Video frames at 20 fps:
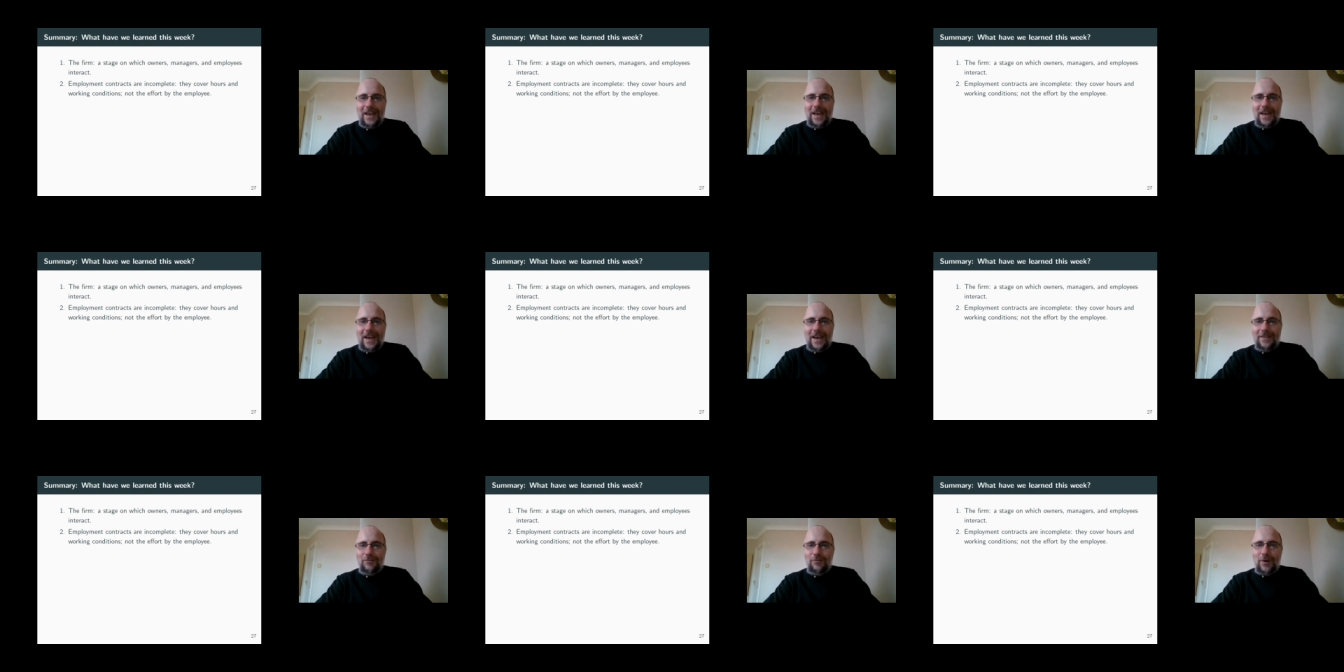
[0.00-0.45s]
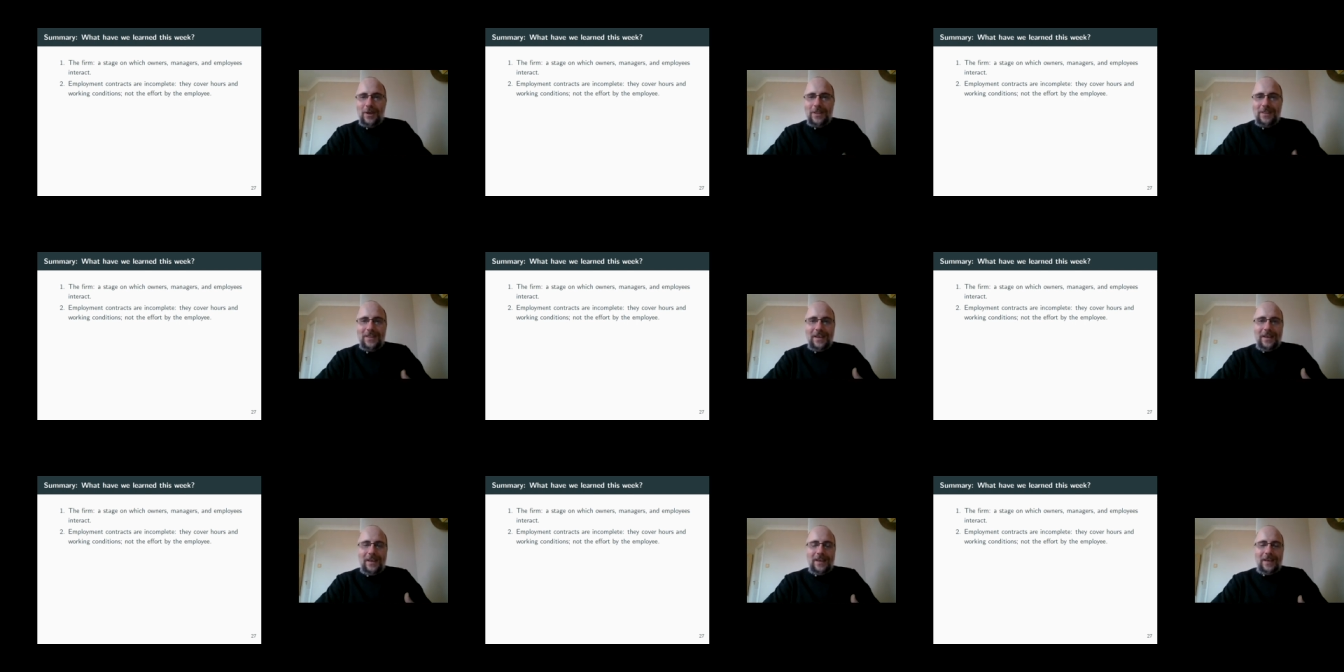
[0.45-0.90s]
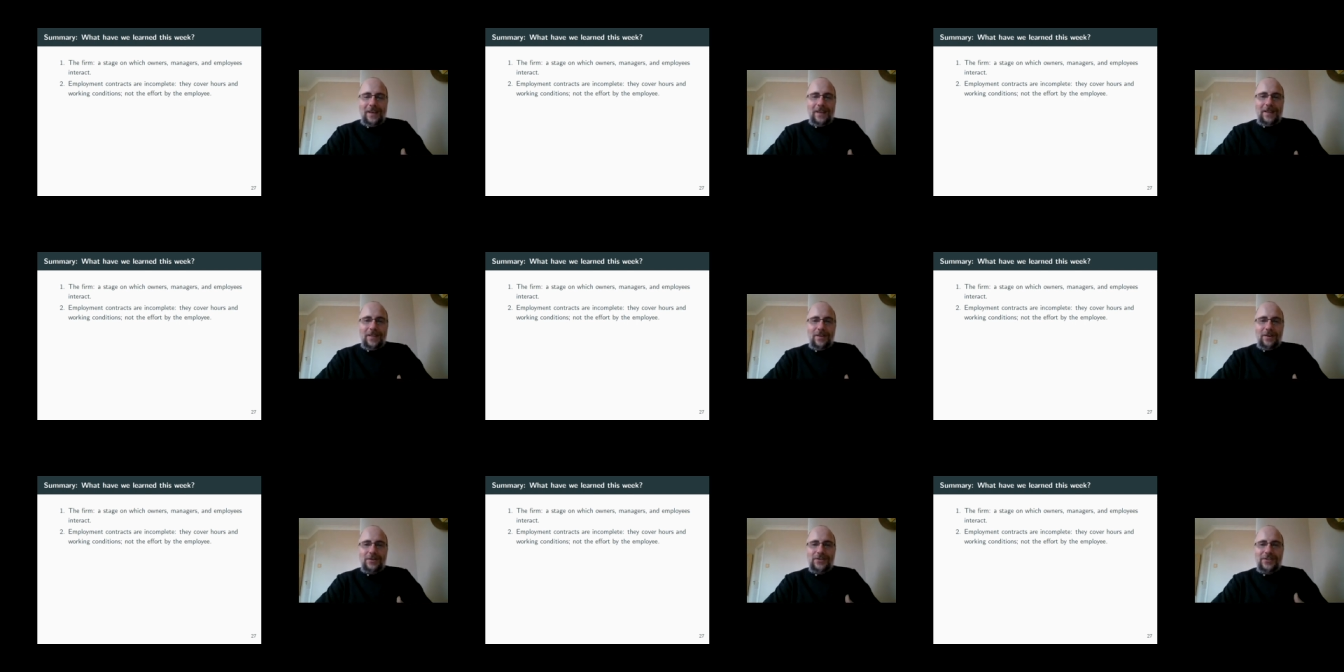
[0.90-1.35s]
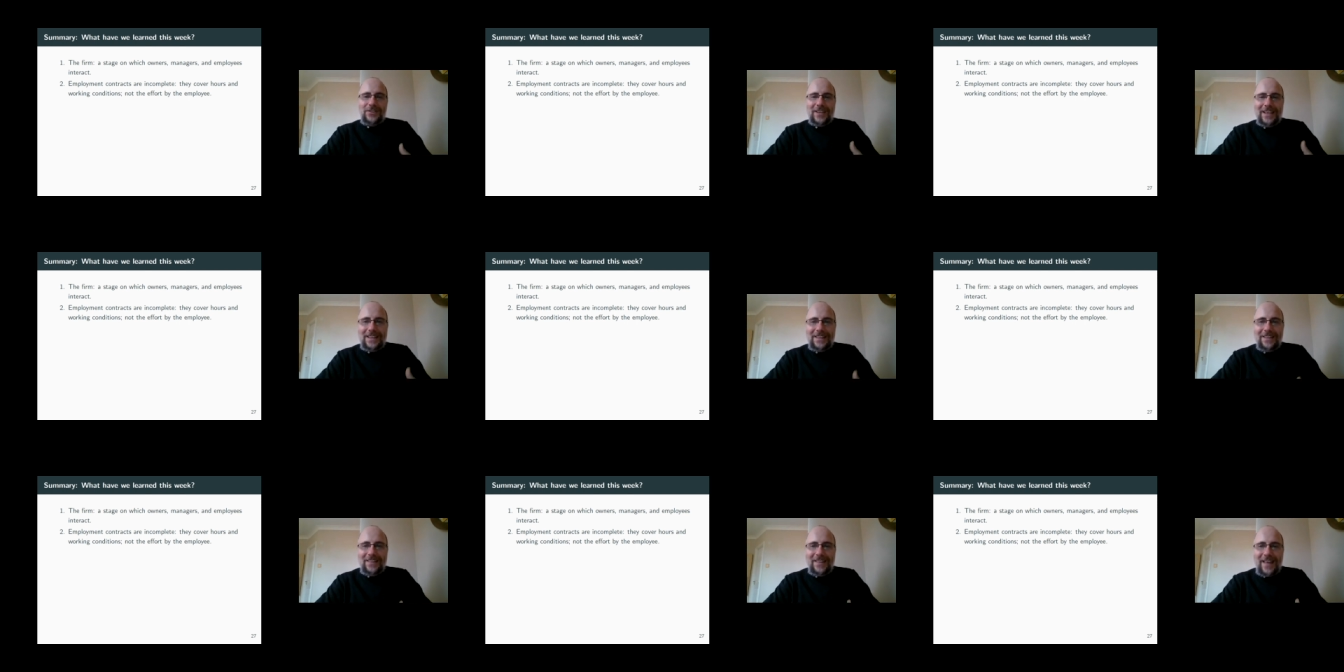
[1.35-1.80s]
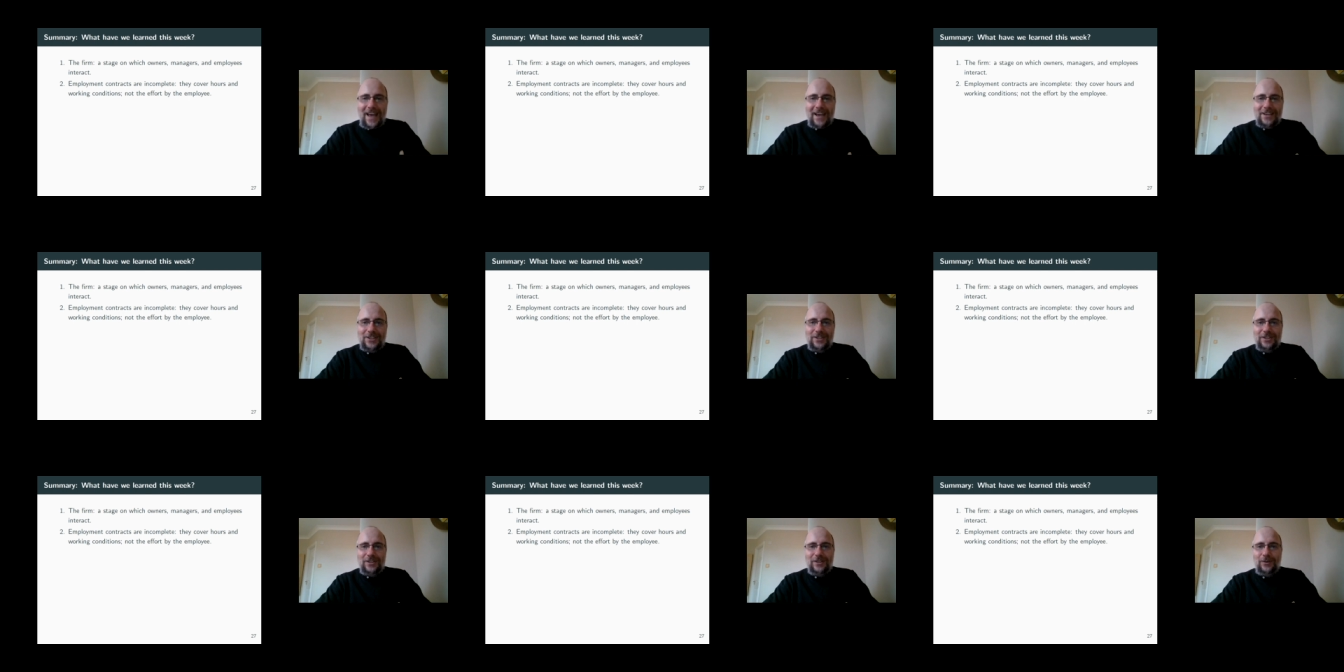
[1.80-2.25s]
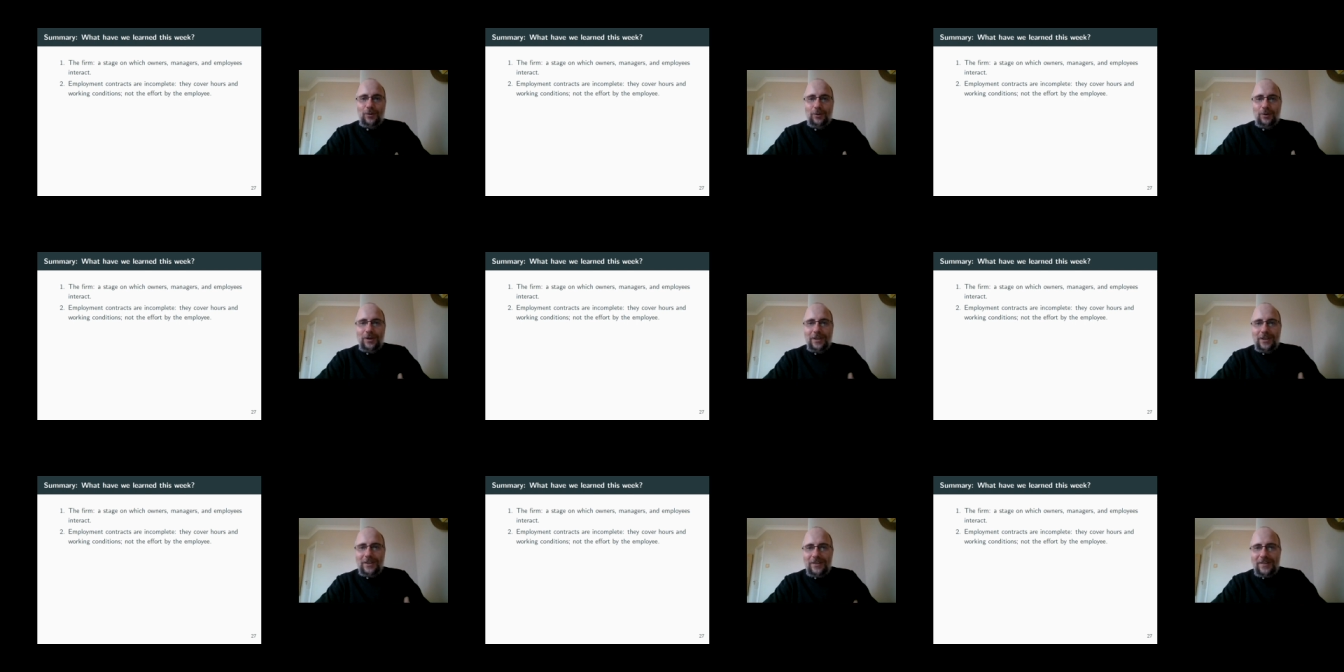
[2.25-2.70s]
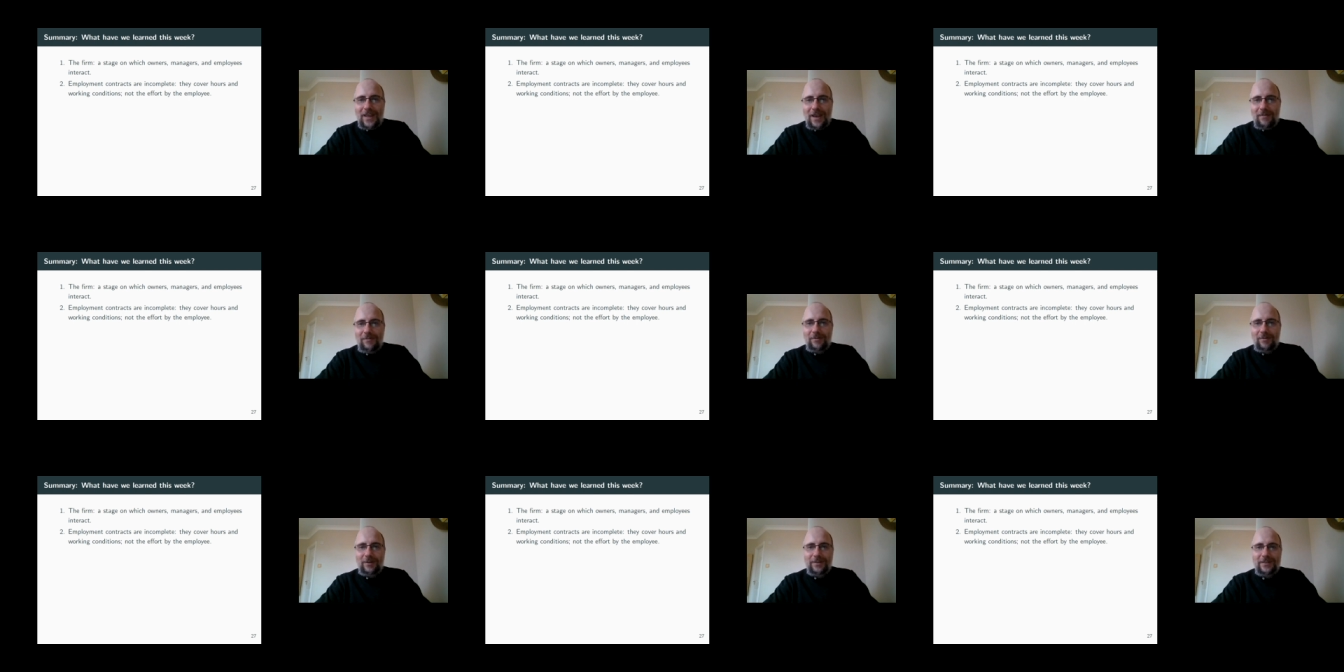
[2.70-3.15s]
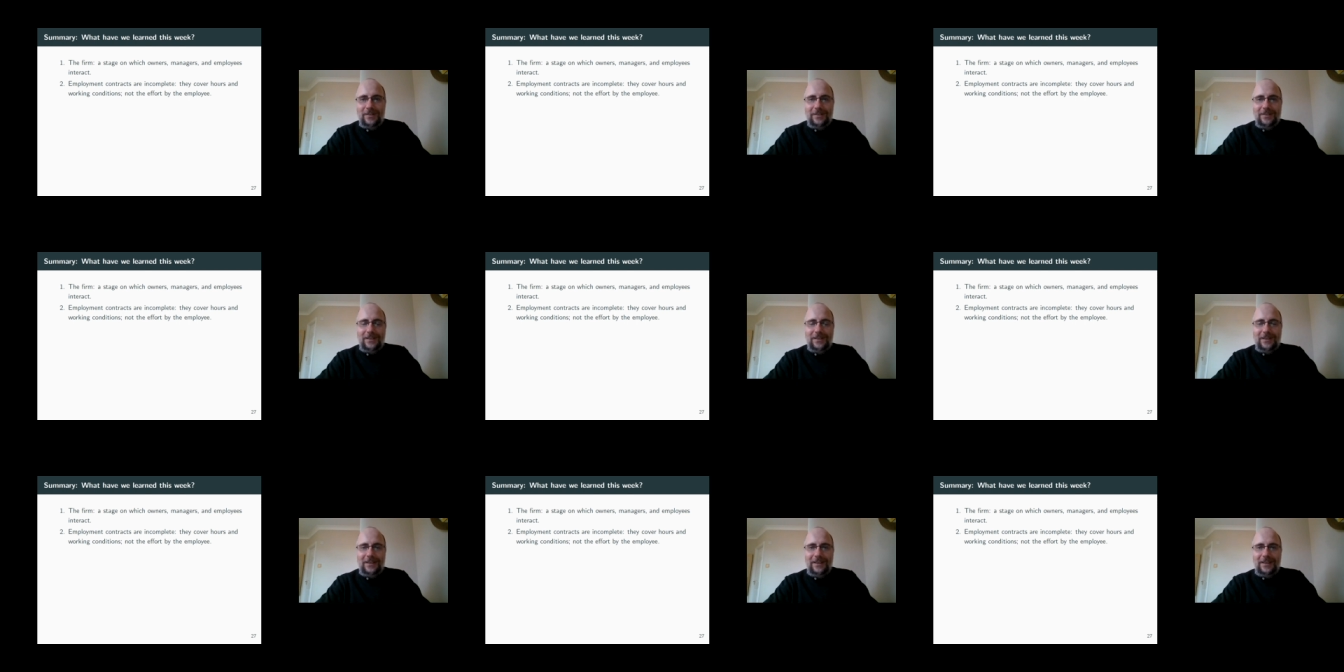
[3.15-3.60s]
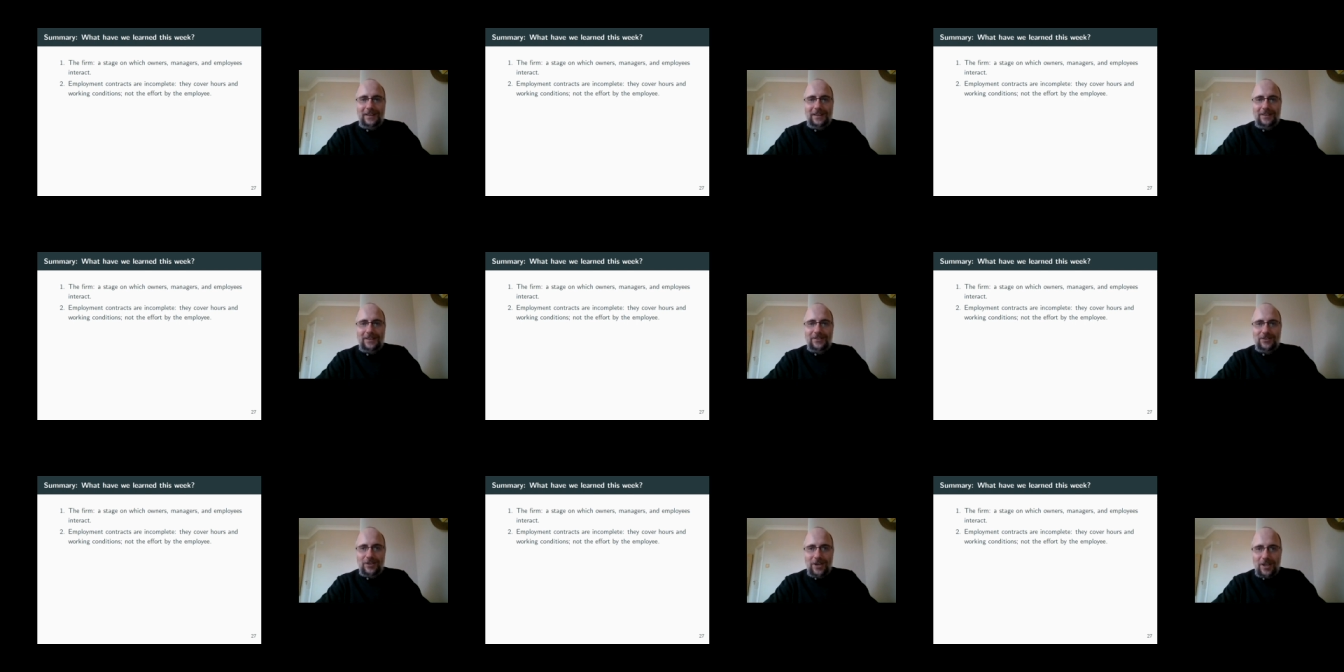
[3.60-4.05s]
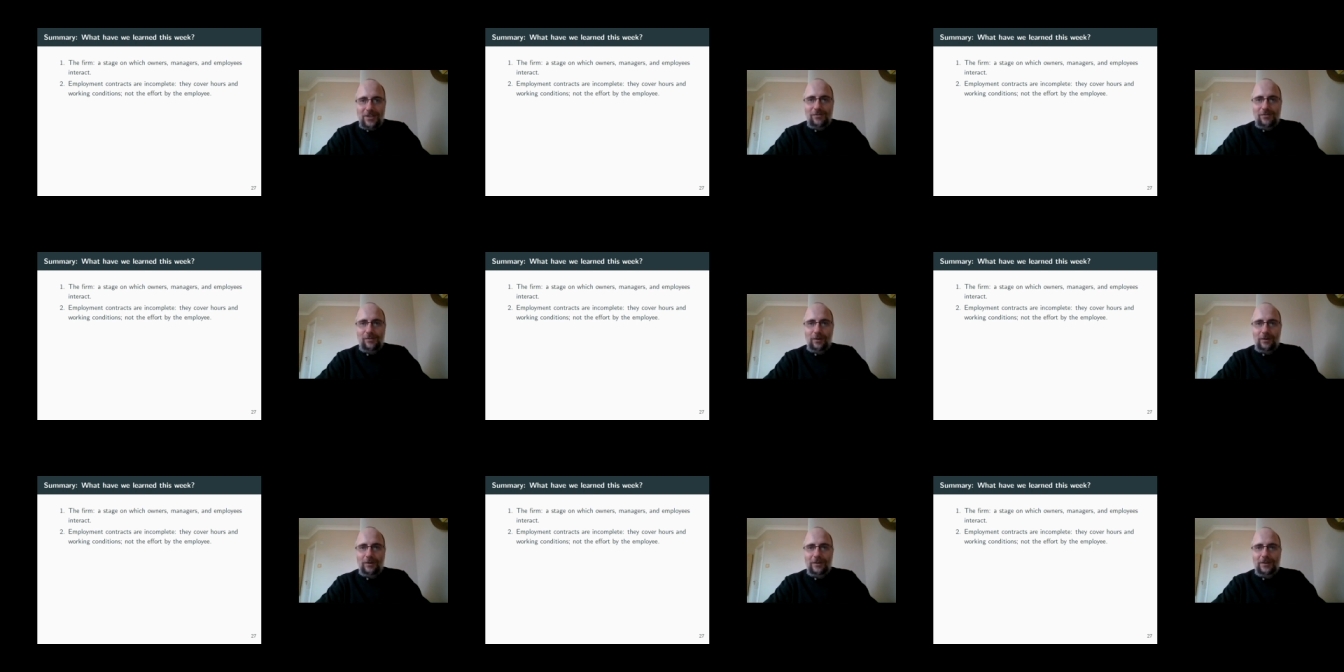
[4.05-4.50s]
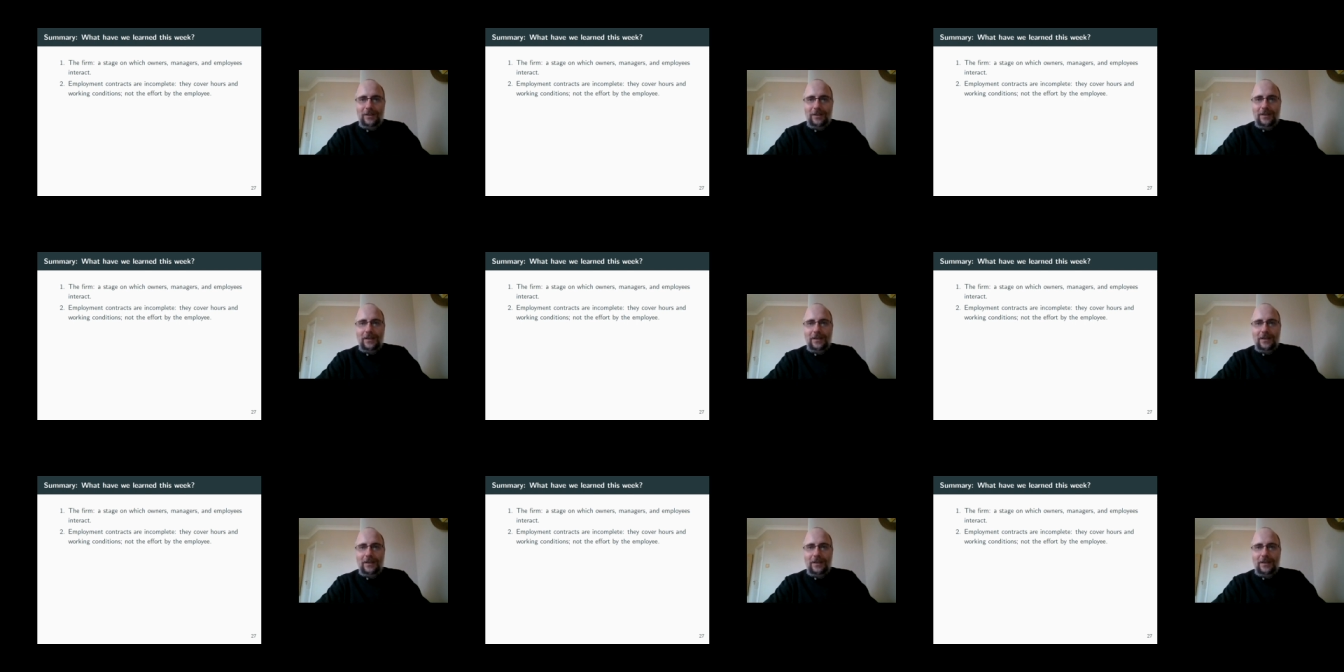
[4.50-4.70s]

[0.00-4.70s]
And when there's hidden action or hidden effort in general,